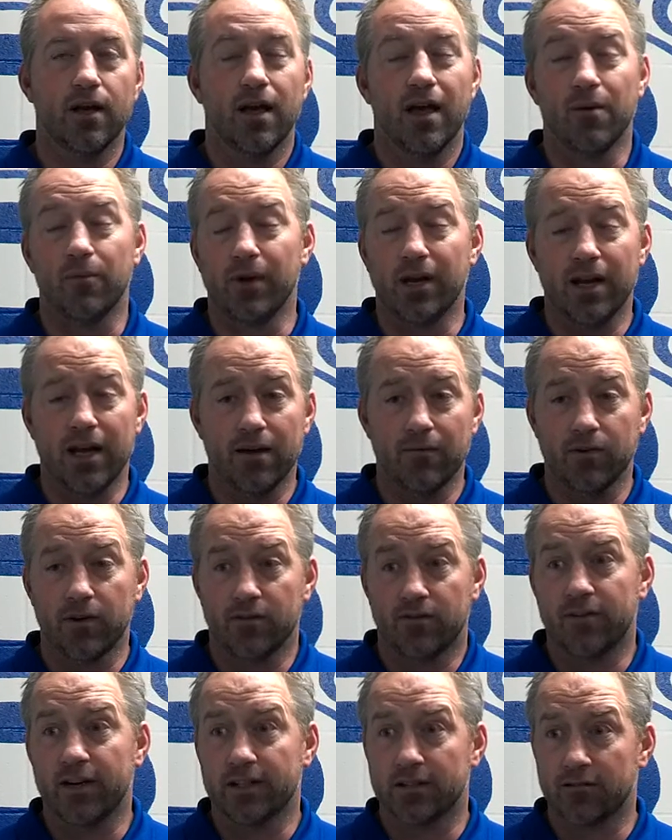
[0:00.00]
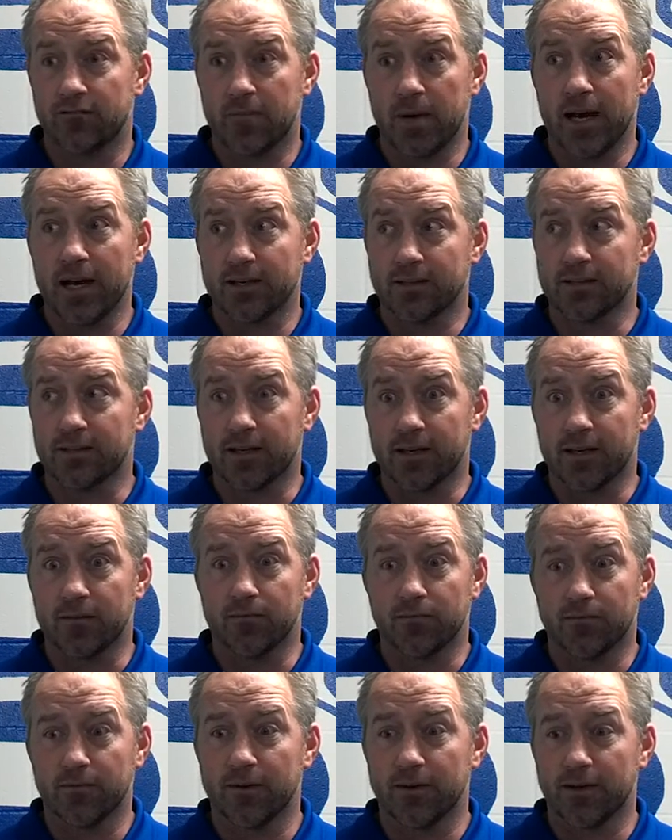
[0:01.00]
And we didn't have an effective passing game.
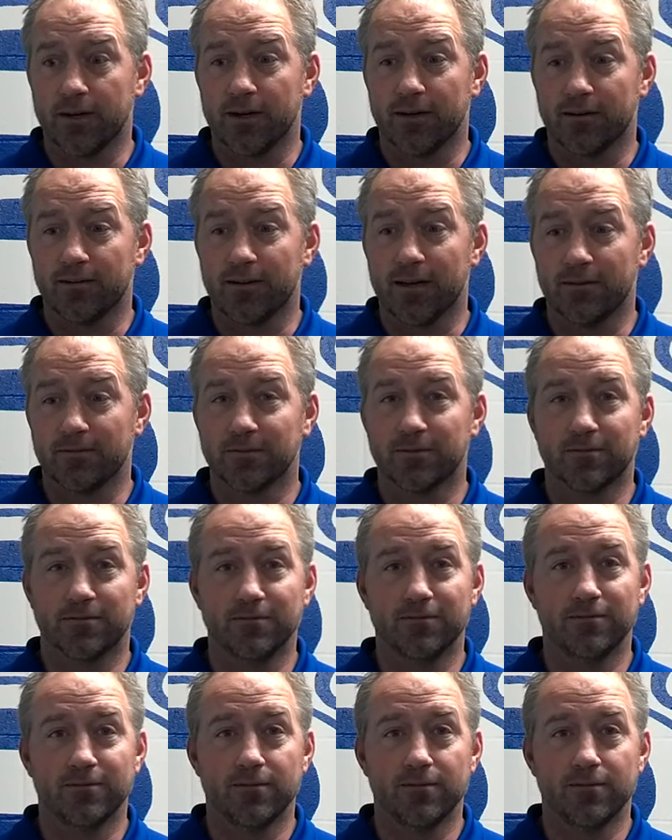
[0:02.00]
That's